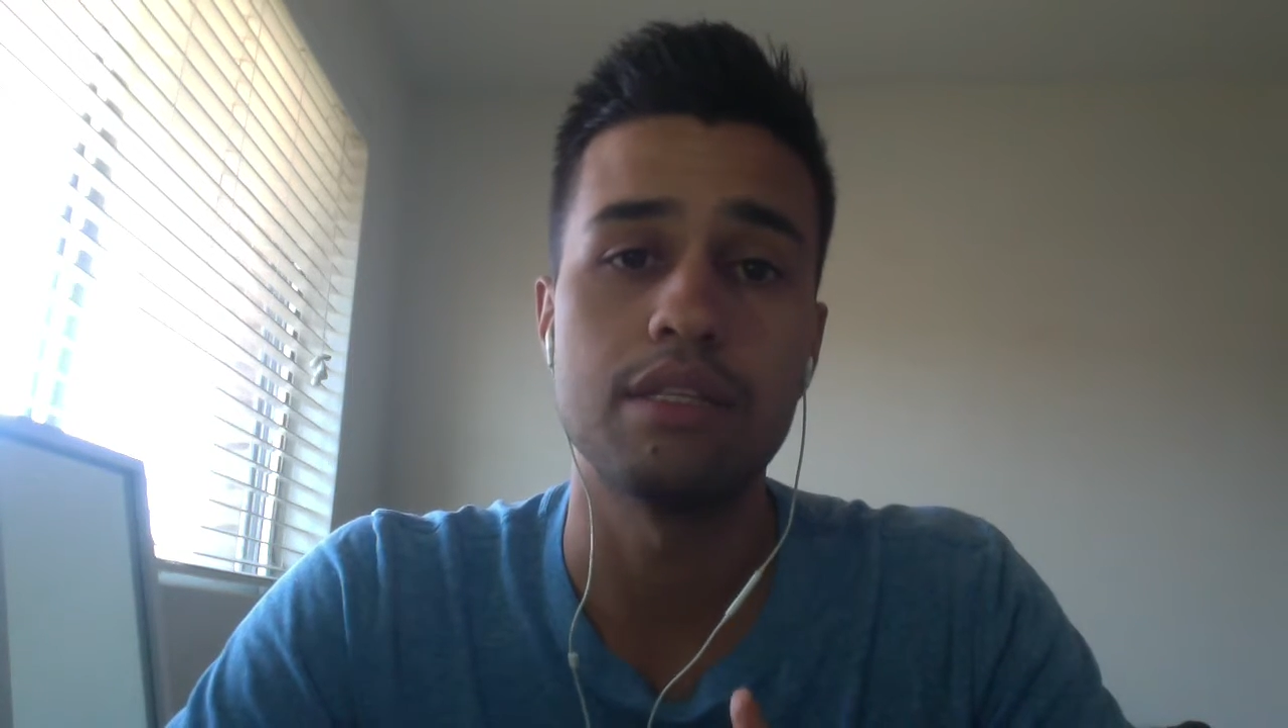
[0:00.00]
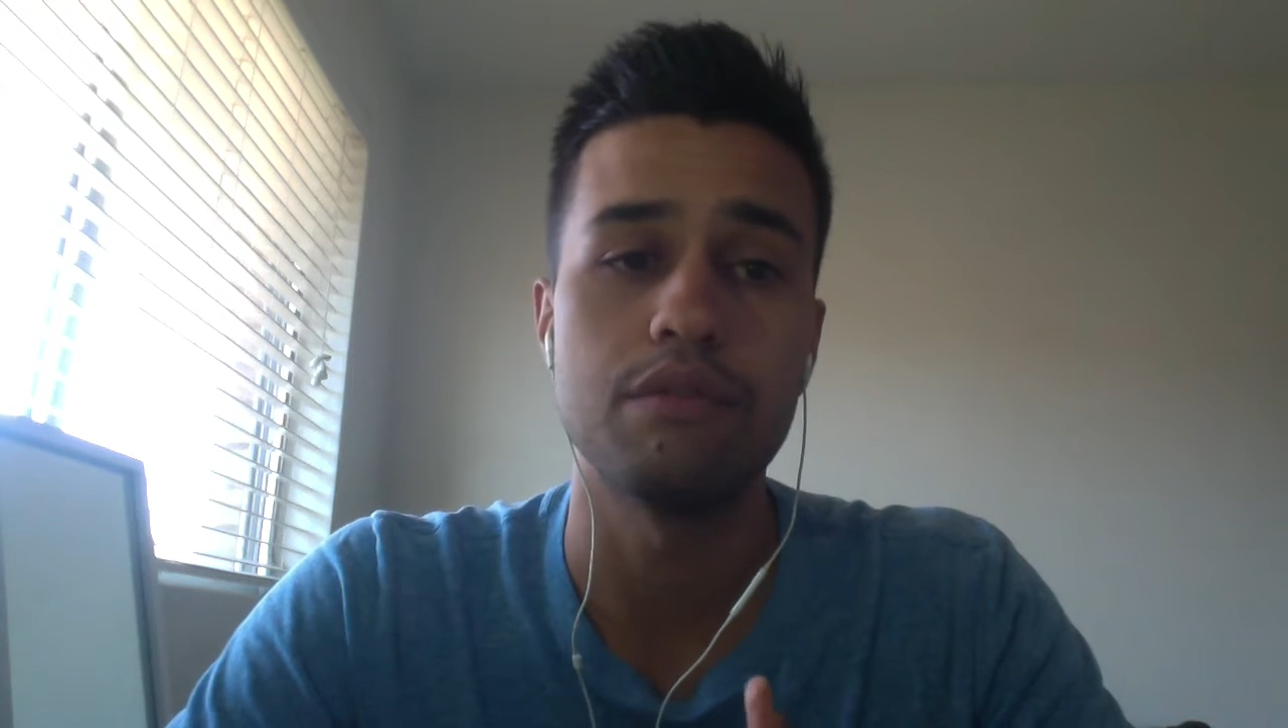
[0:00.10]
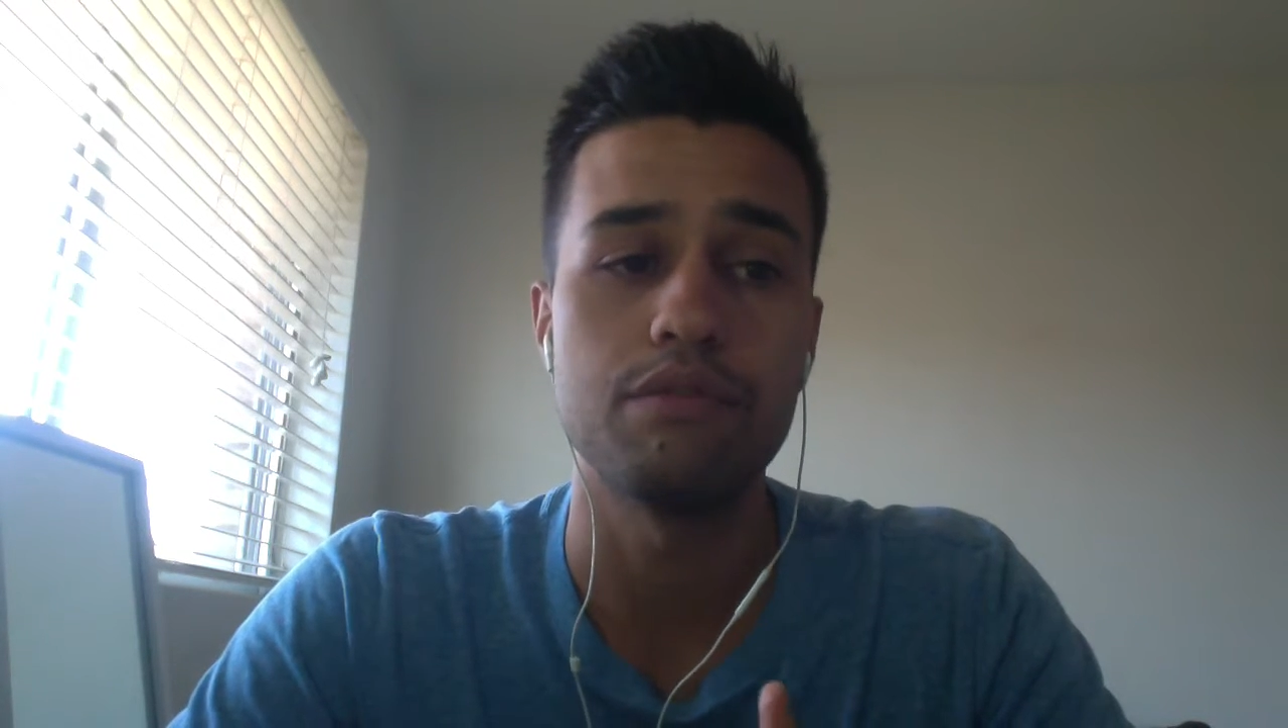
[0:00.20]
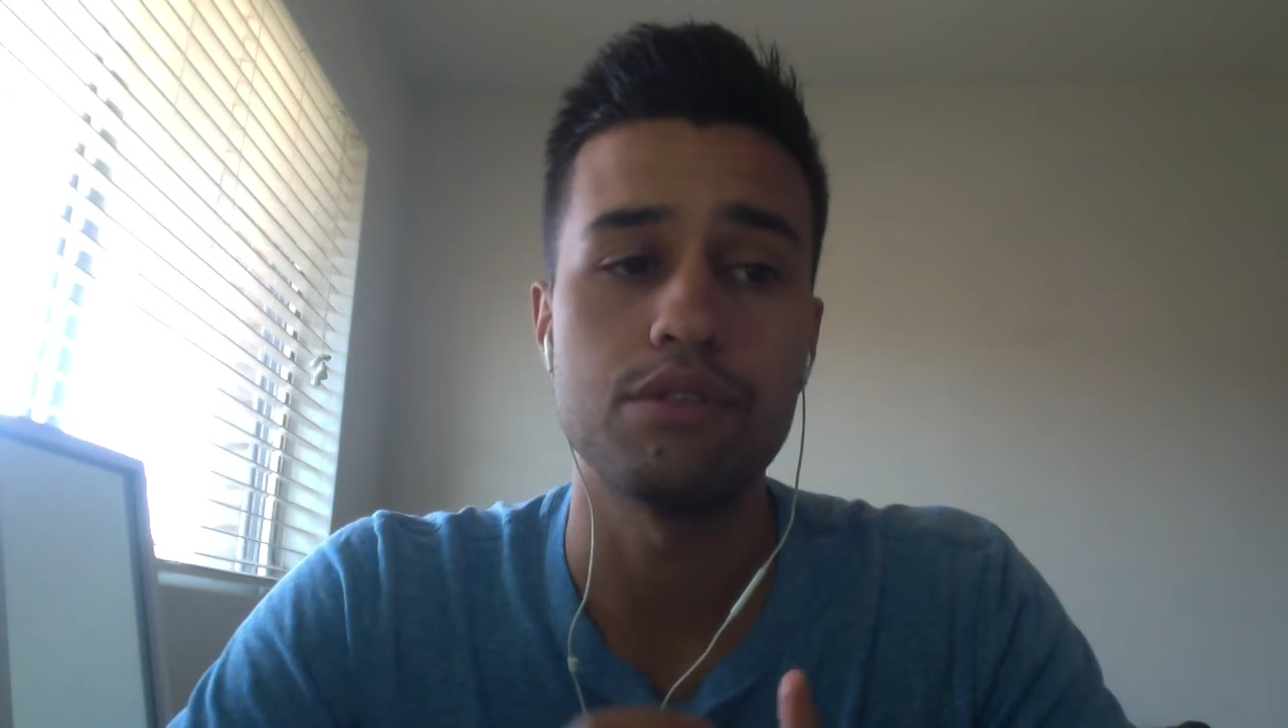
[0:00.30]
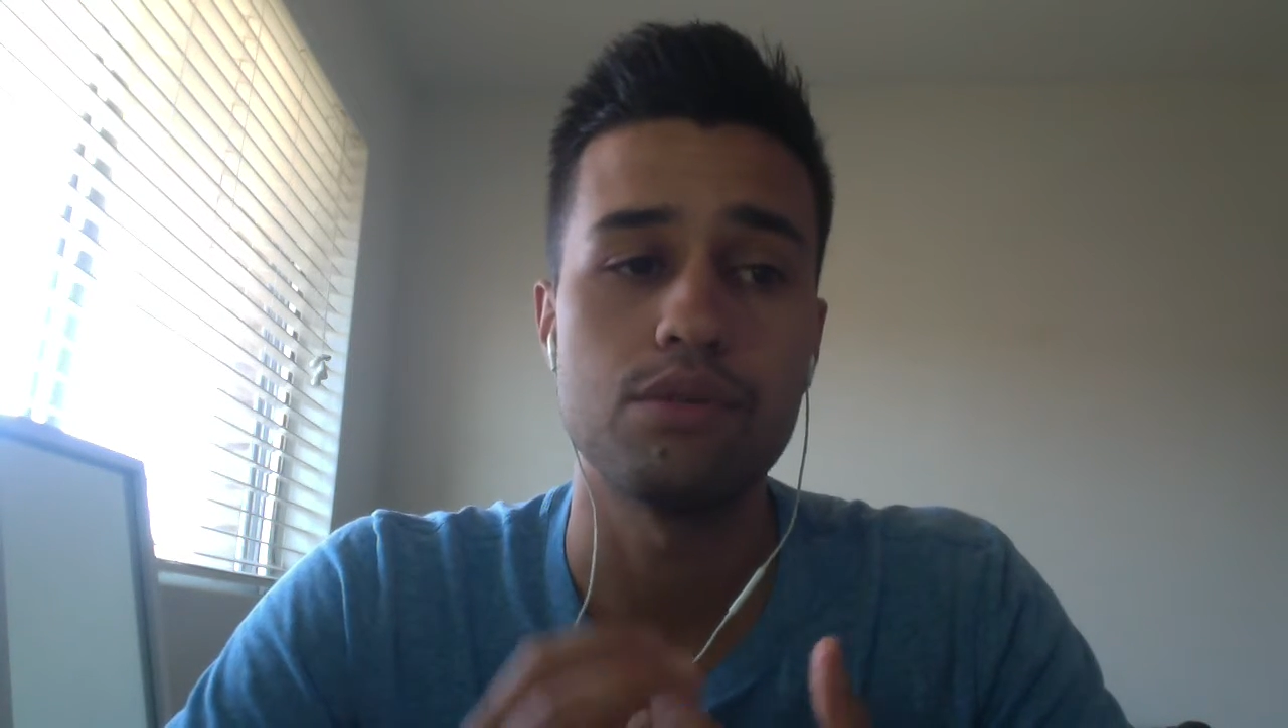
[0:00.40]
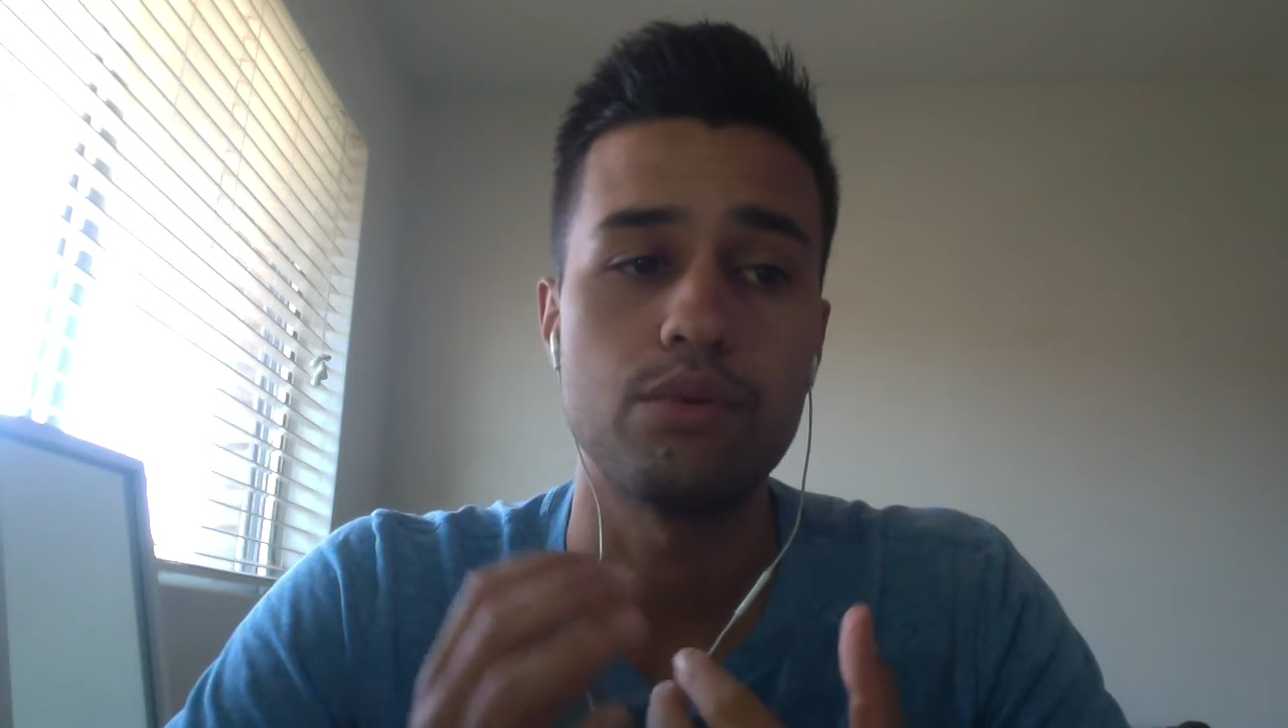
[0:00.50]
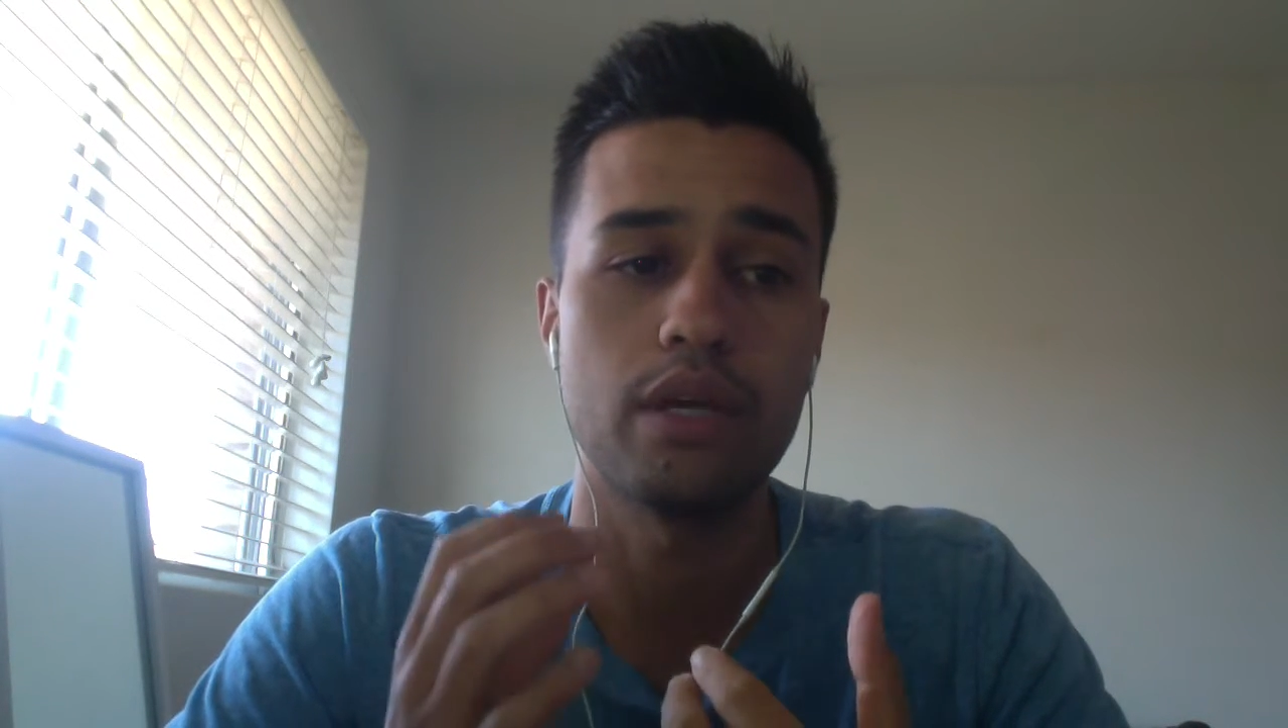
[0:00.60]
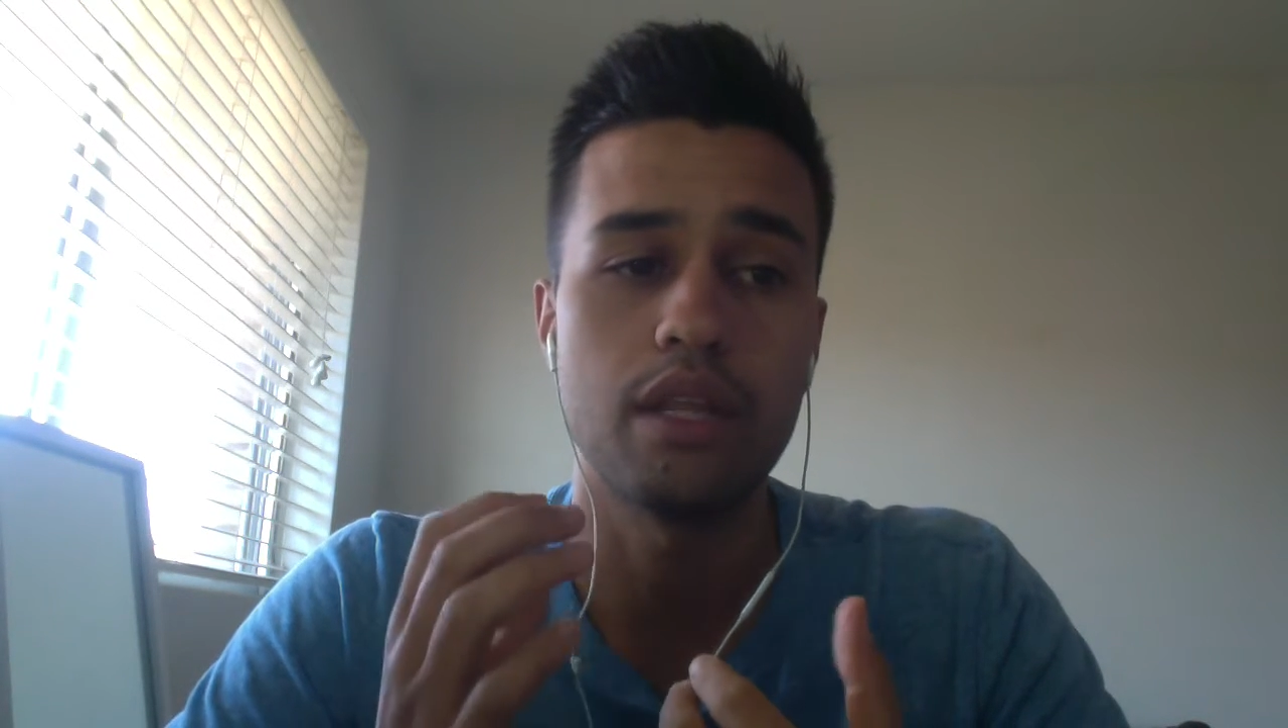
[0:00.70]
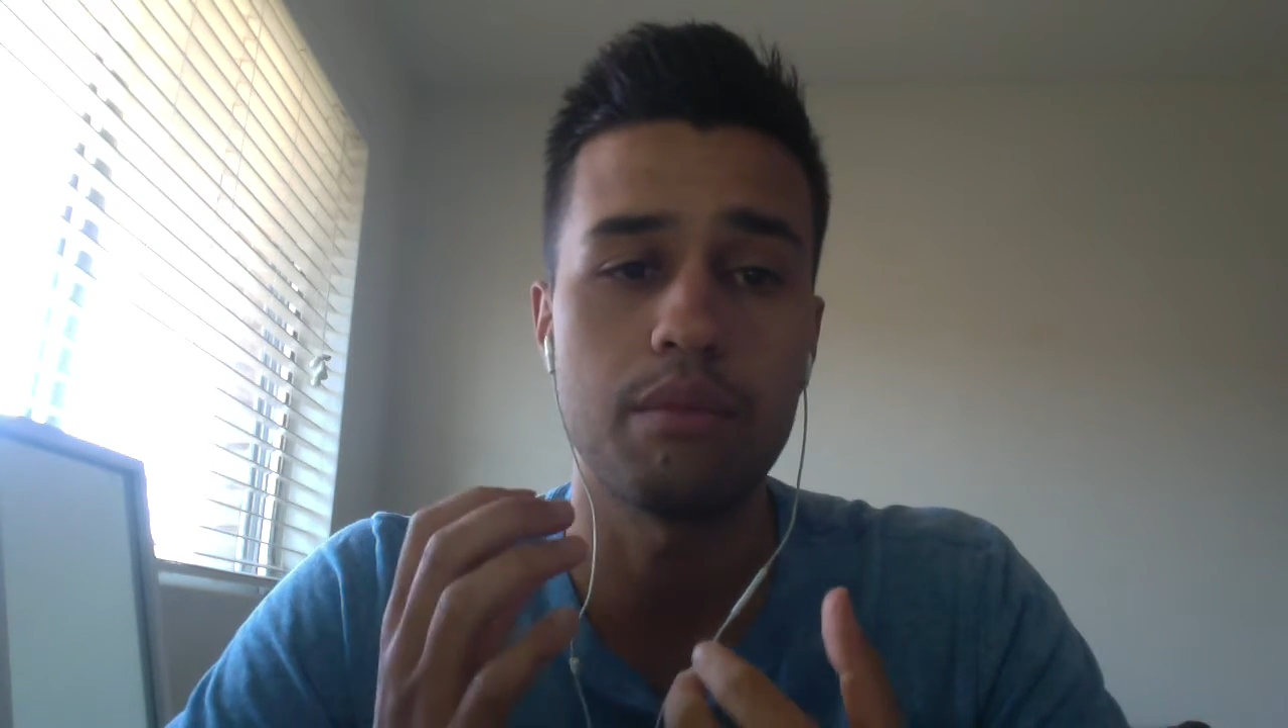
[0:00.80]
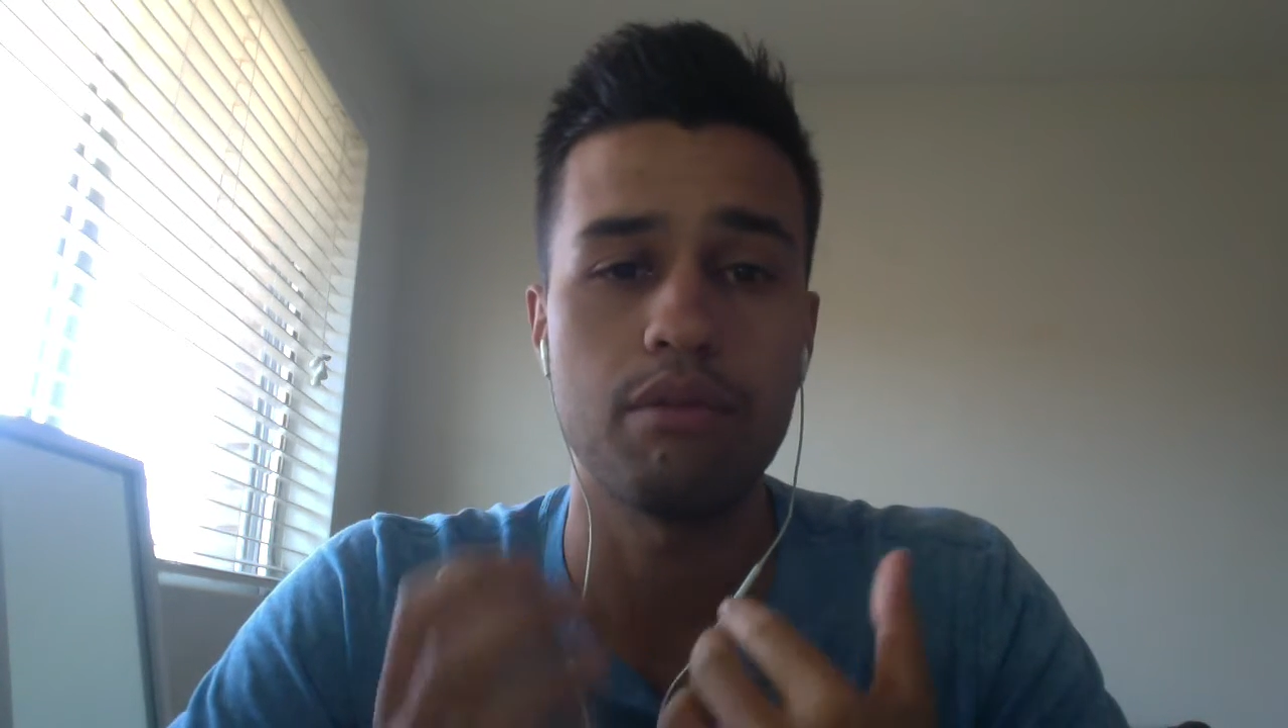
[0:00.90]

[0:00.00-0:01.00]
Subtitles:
differences between like